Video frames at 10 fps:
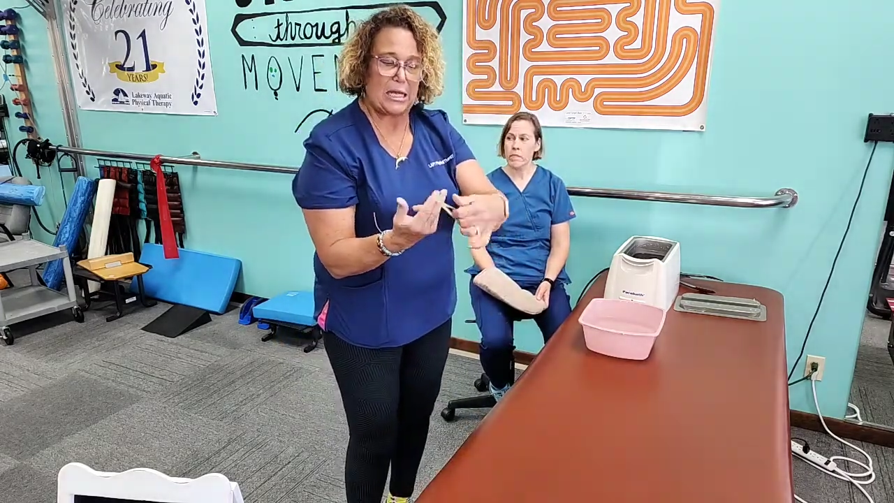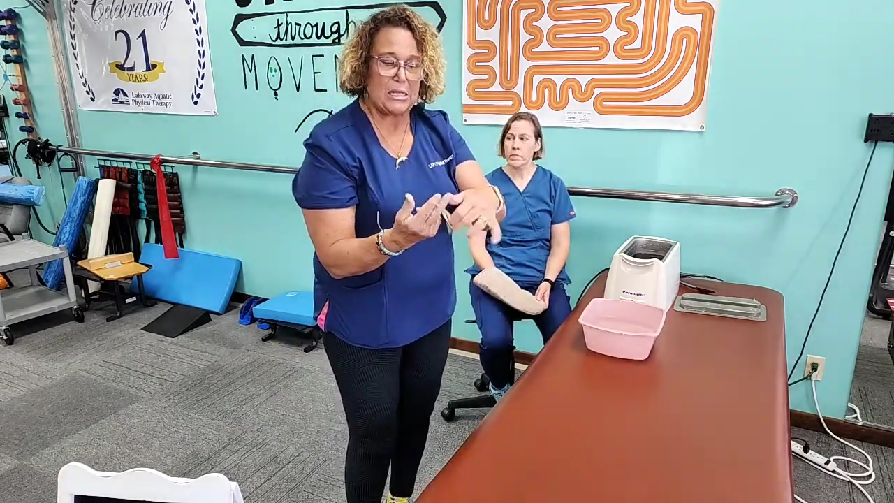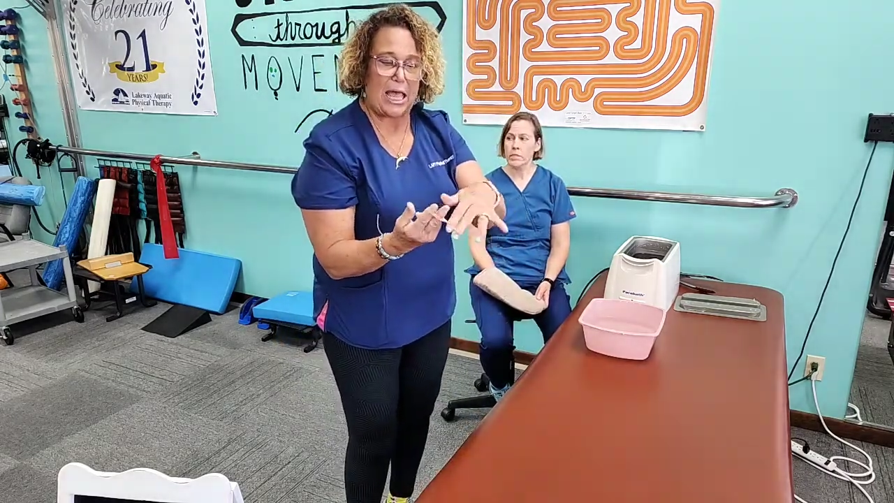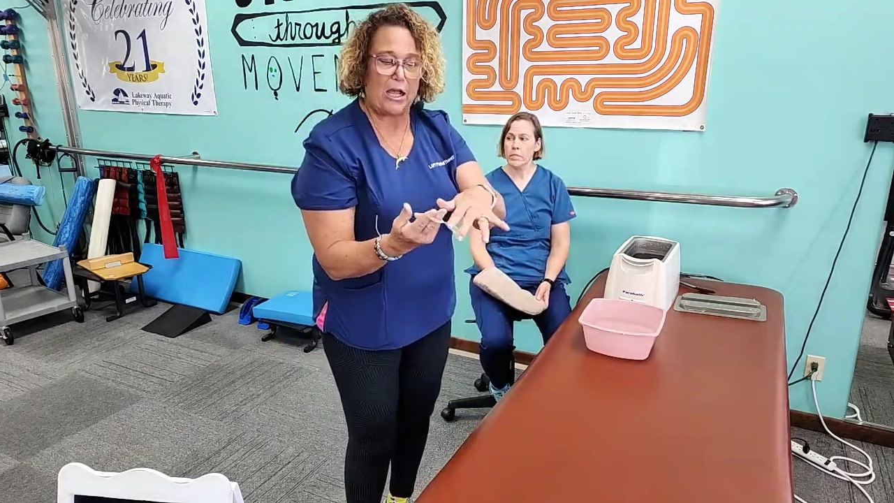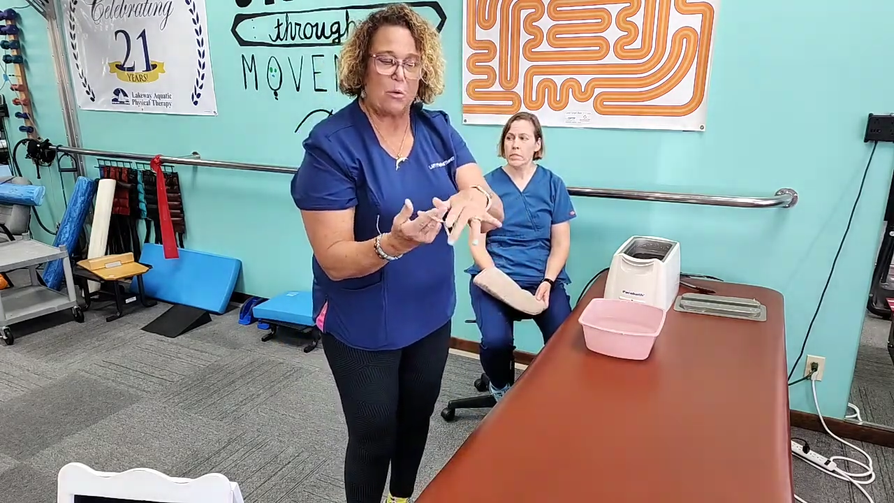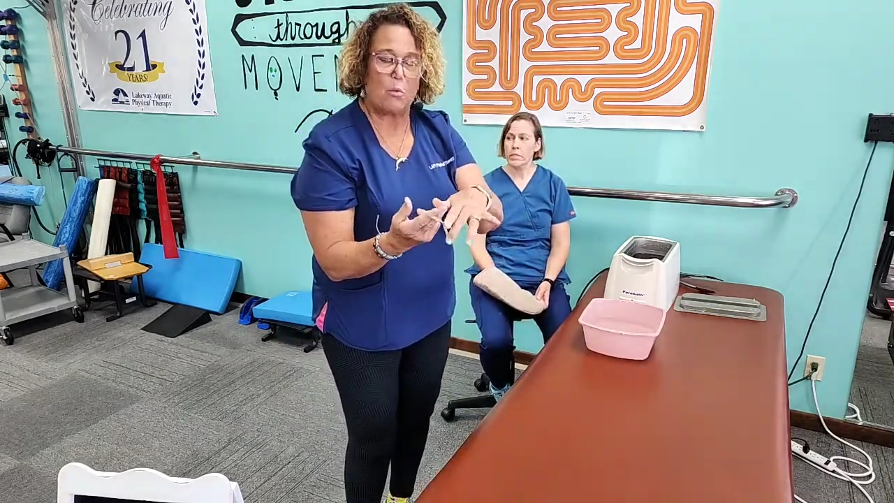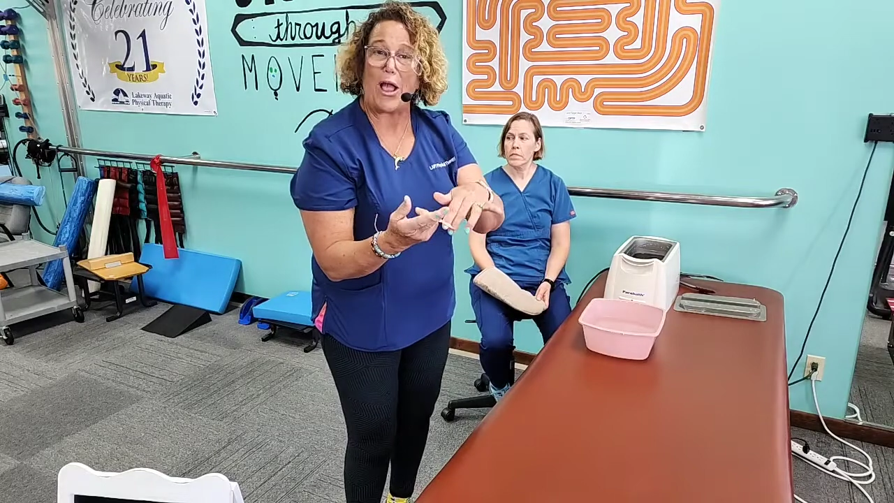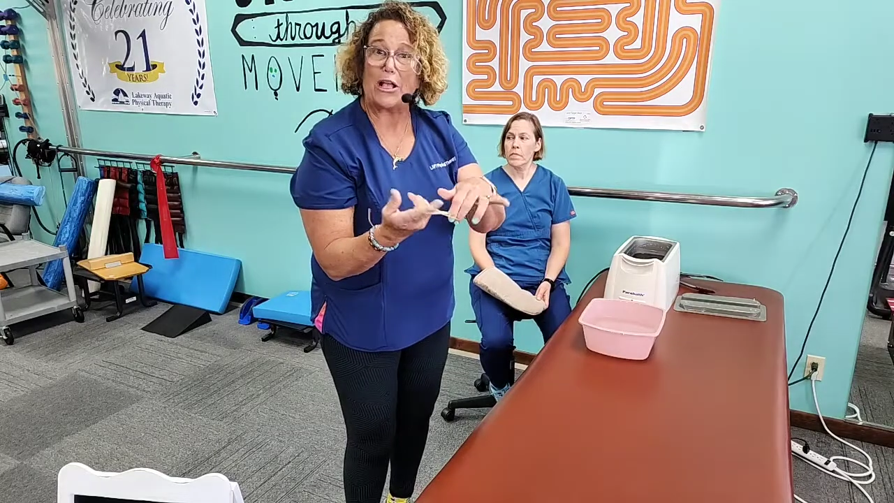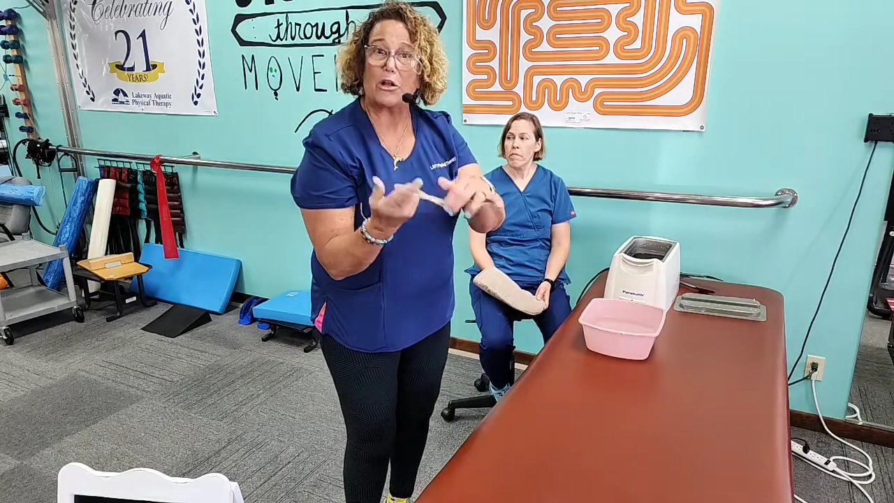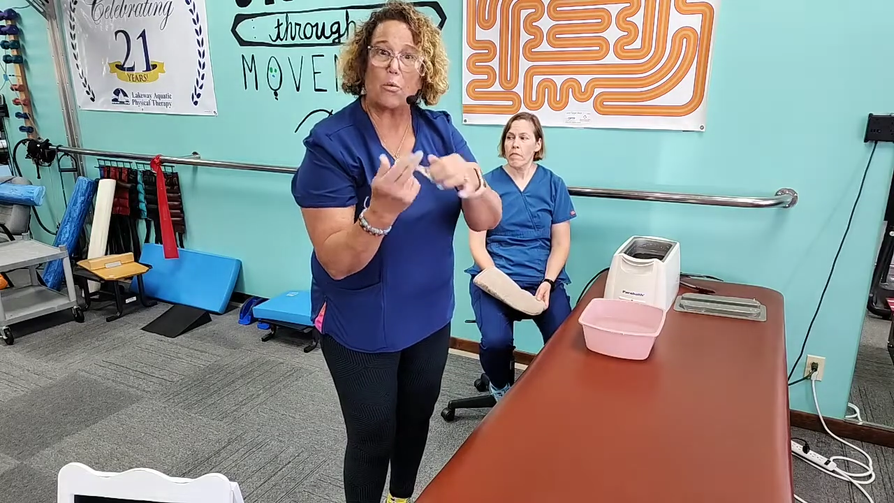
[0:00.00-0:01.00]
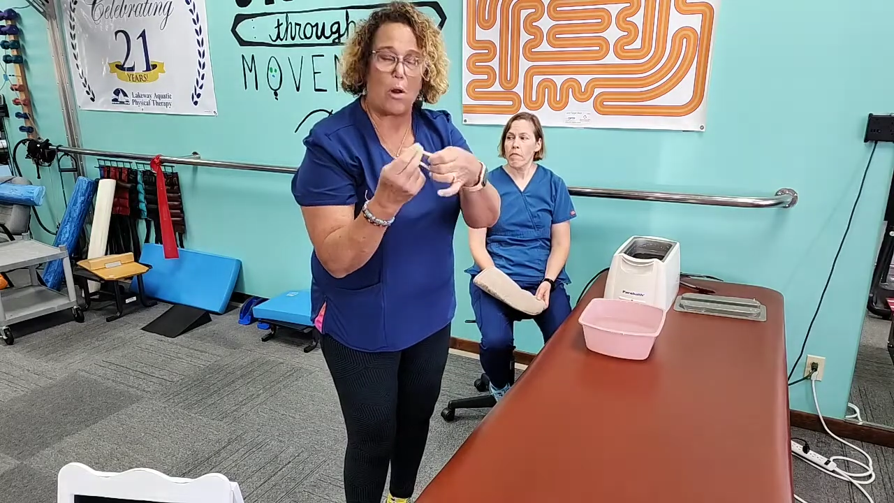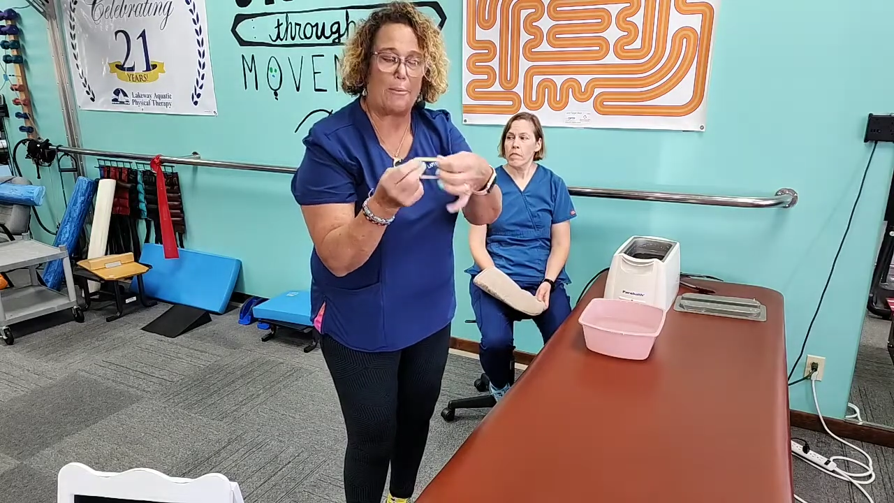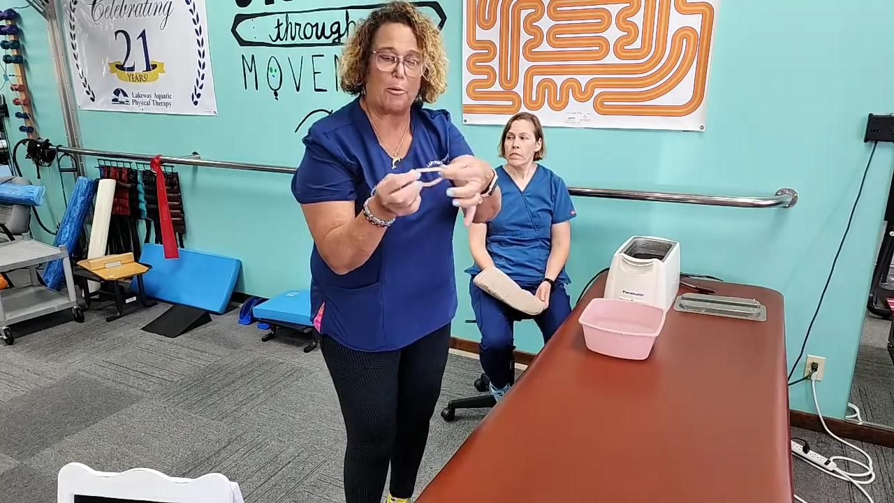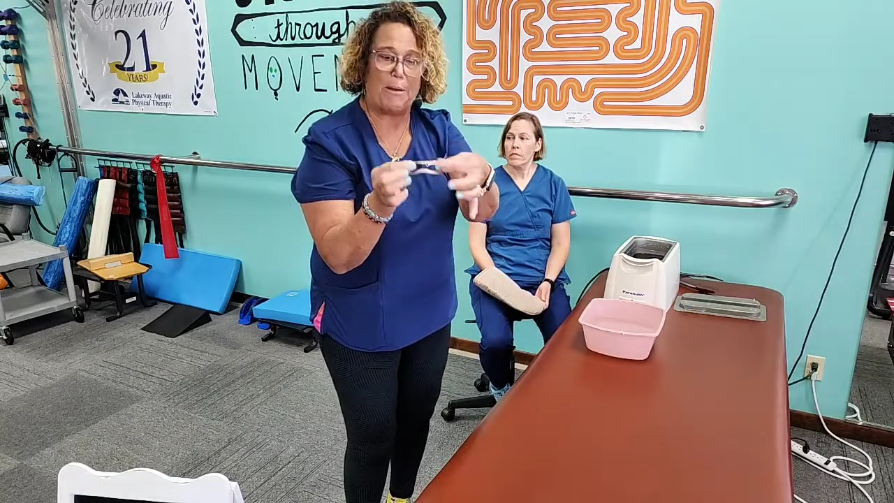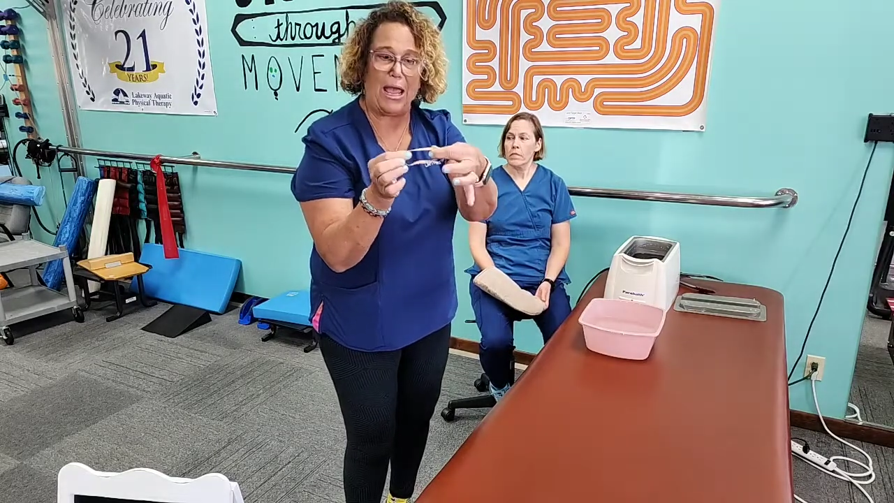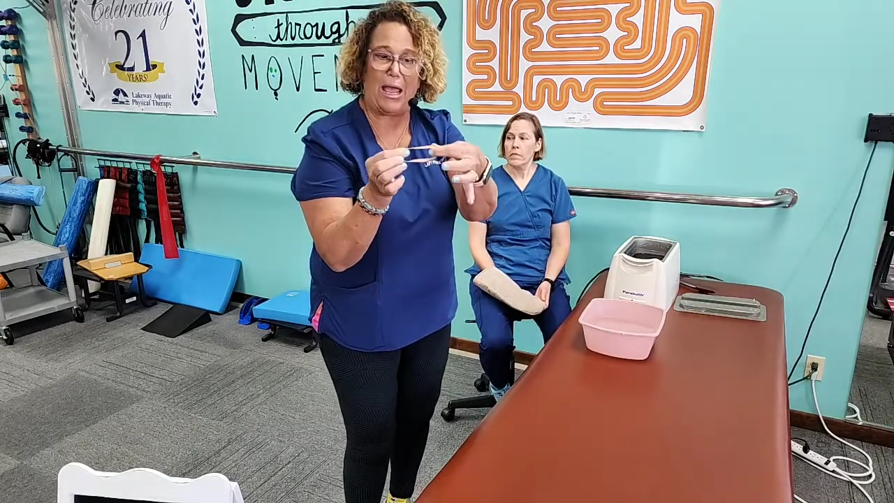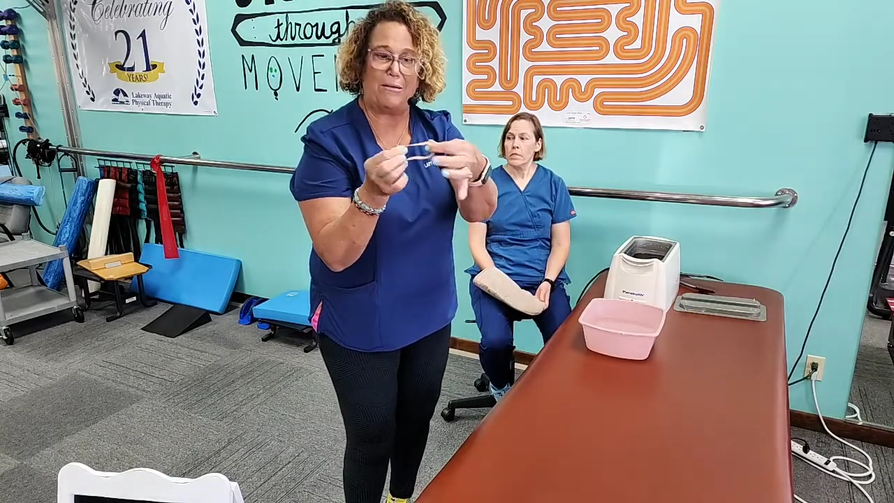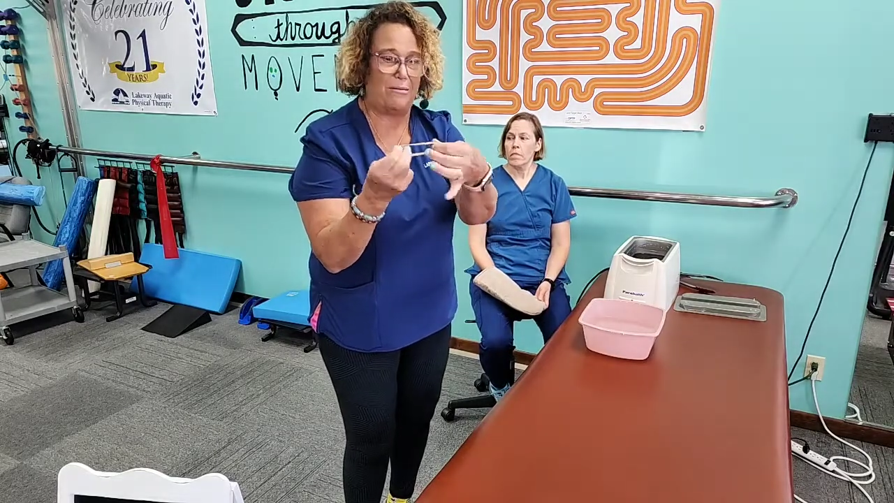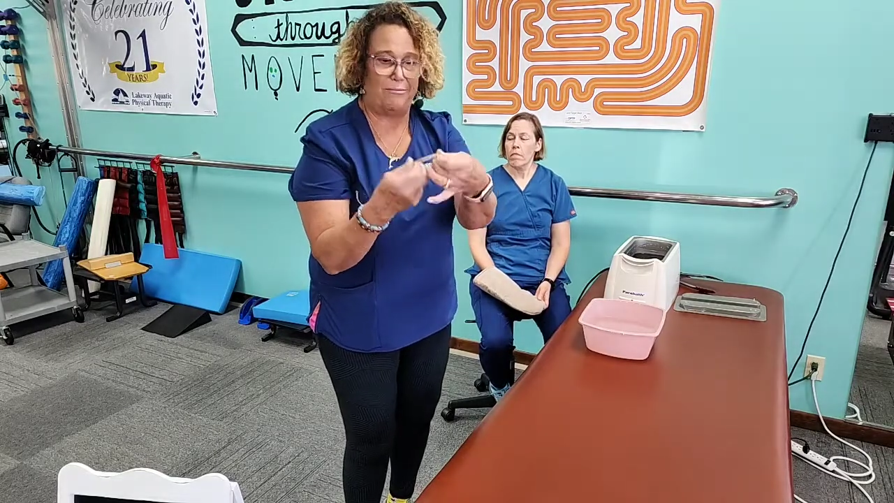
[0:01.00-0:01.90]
like a regular rubber band,